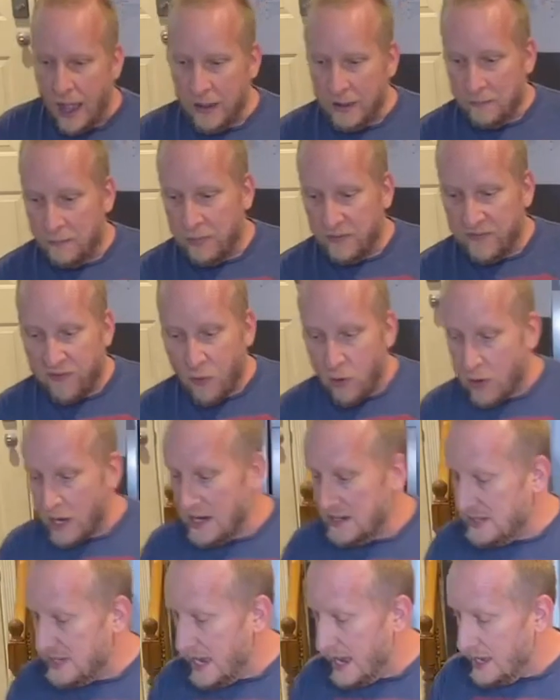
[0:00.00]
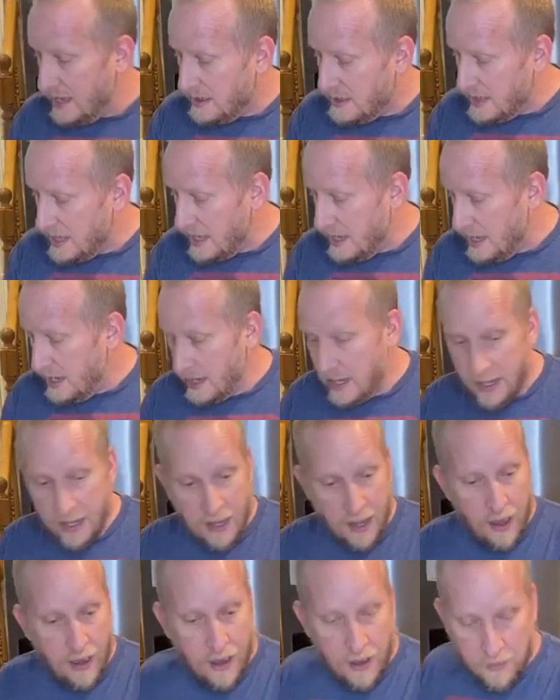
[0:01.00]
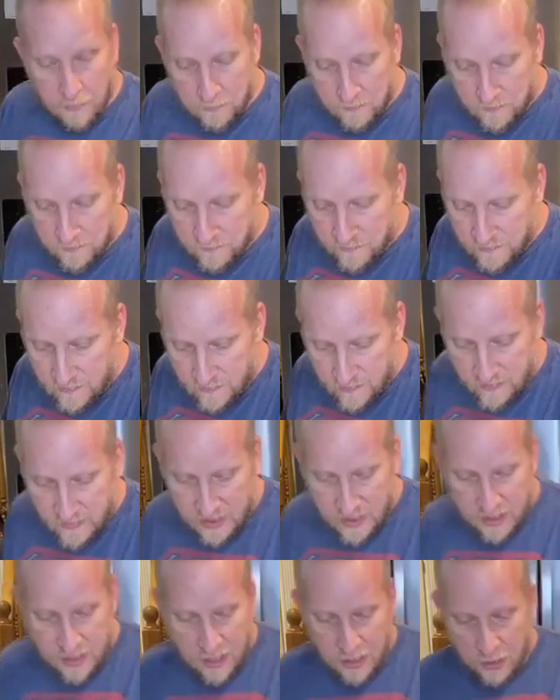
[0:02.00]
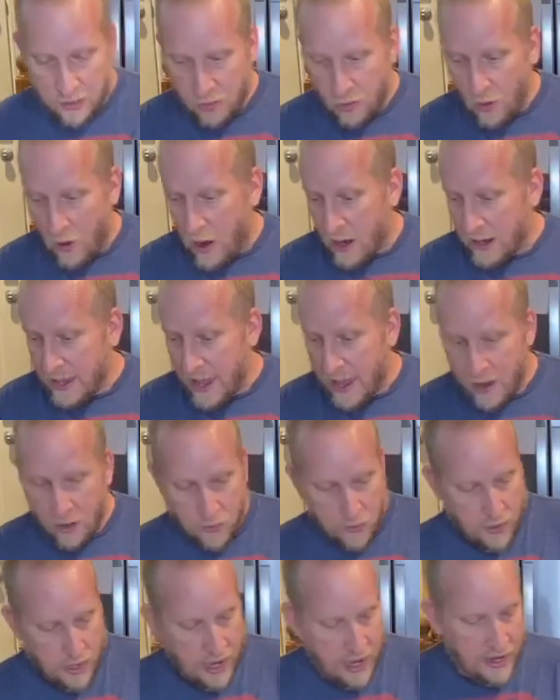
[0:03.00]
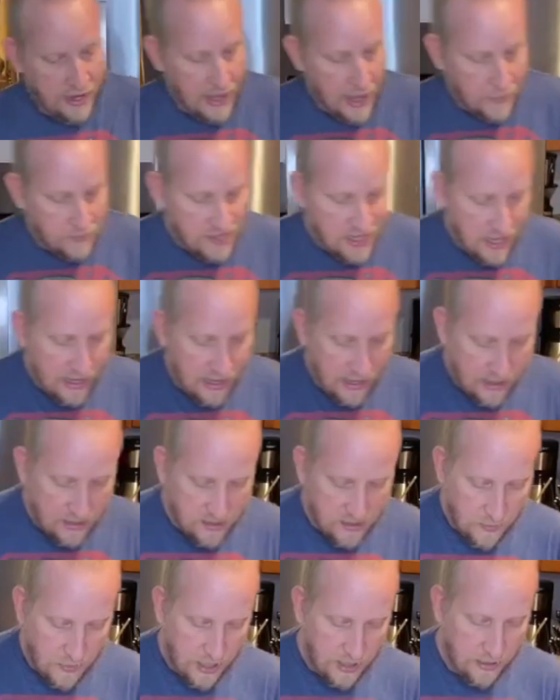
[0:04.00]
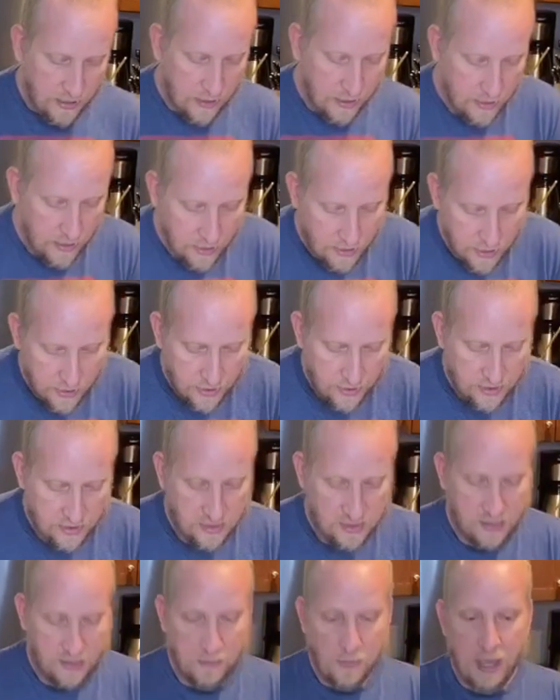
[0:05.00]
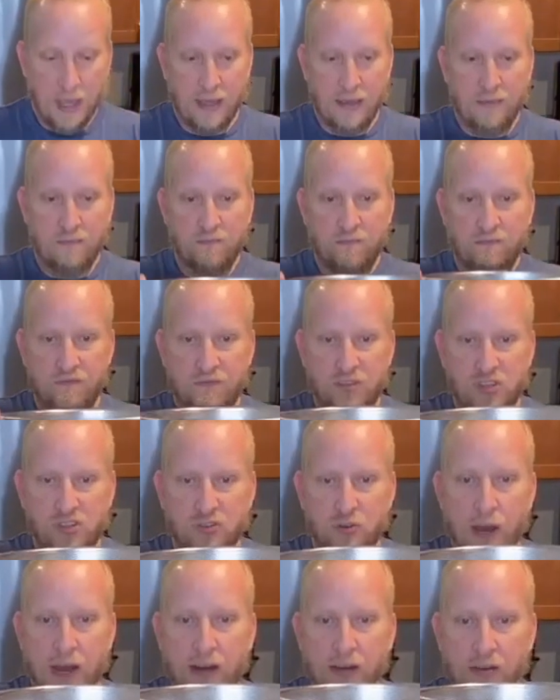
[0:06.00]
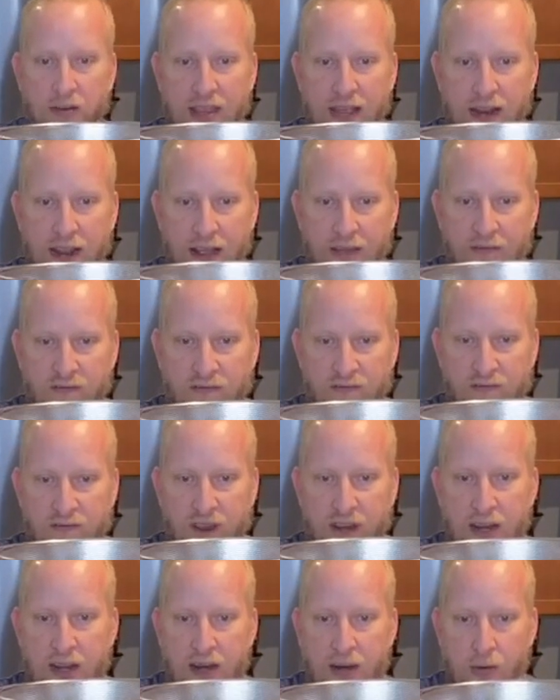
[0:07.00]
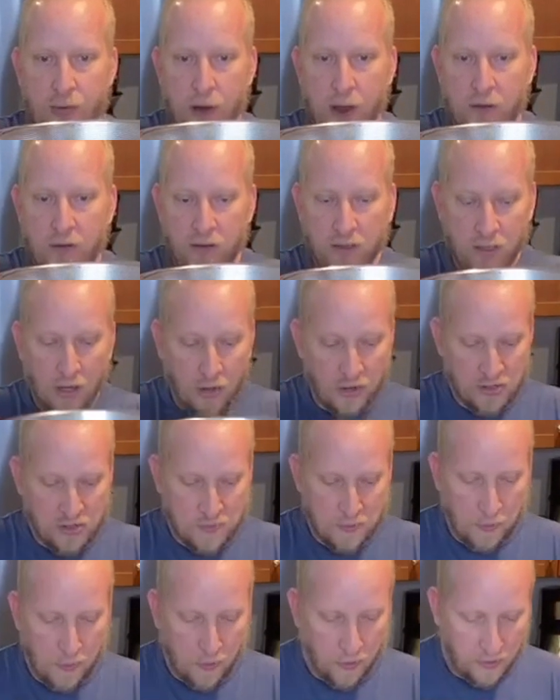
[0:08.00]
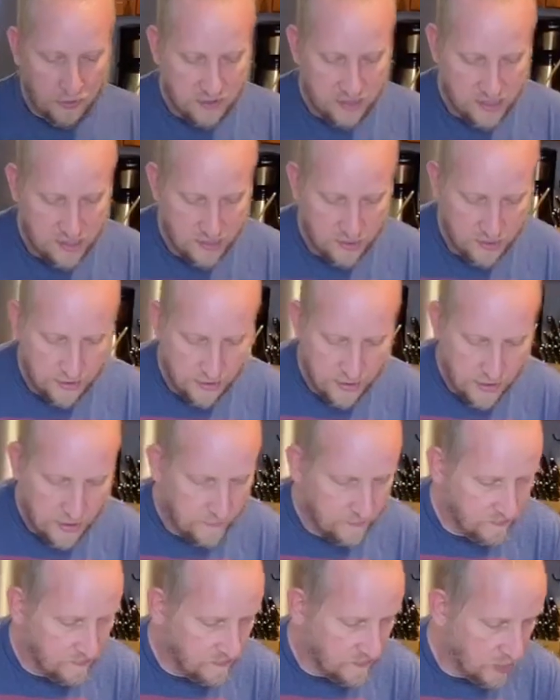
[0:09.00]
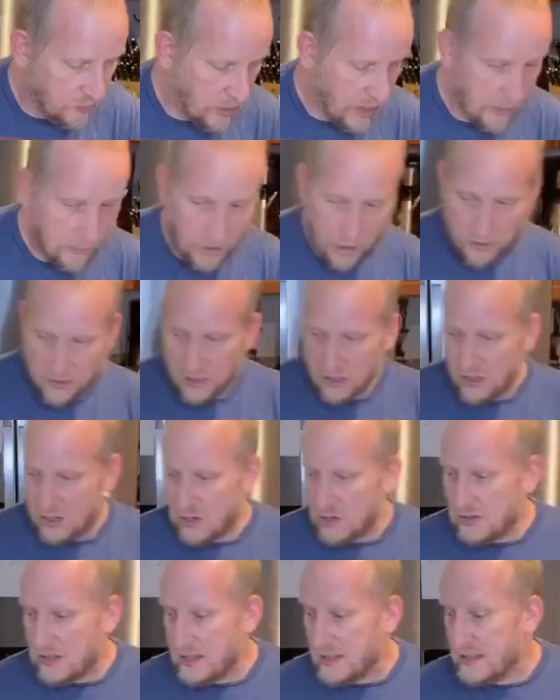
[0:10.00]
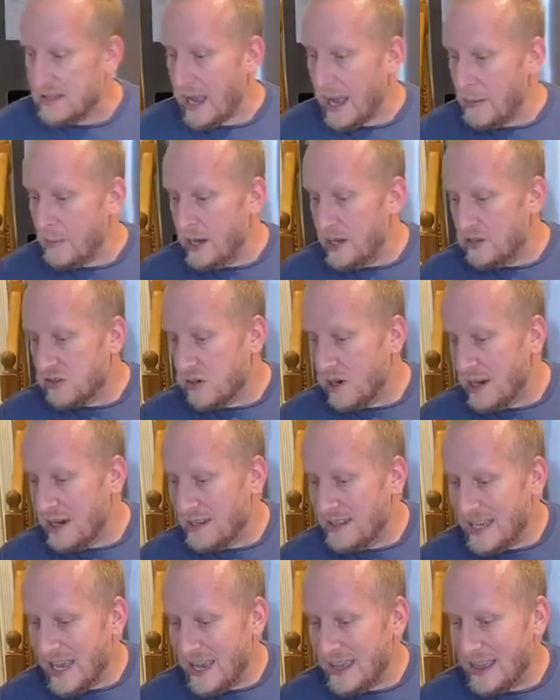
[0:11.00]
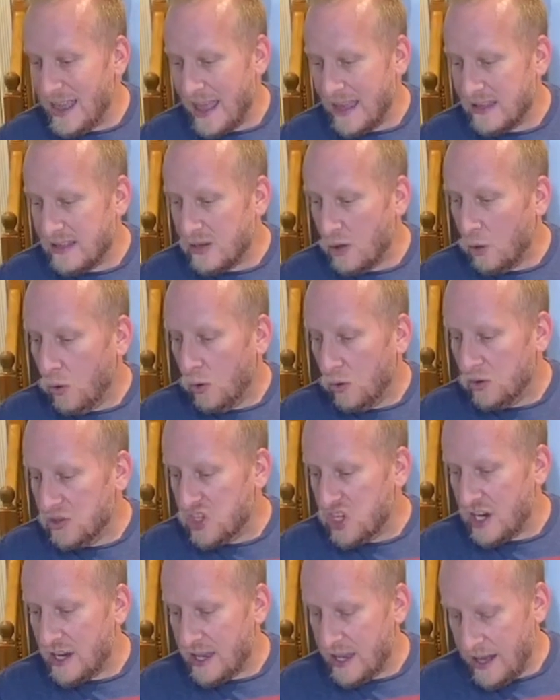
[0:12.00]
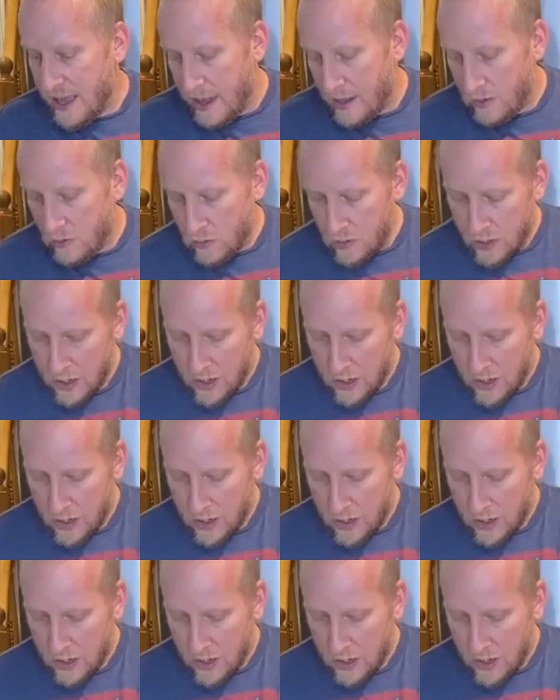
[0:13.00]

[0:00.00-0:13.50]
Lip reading: Before I take the crock out and empty it into my strainer that I fitted around a large bowl to grab all the juices, I'm going to try and take this whole chicken out